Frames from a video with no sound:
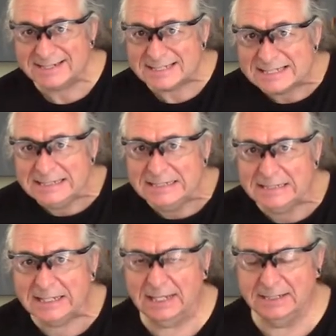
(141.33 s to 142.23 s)
just in
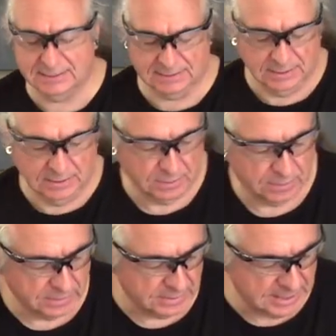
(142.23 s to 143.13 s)
case.
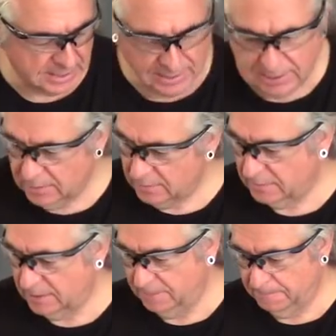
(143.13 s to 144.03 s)
Okay,
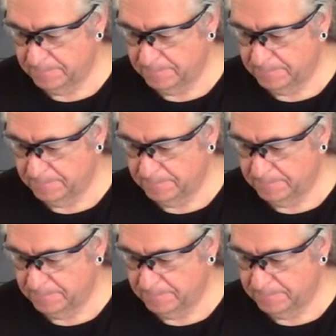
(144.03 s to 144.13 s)
right.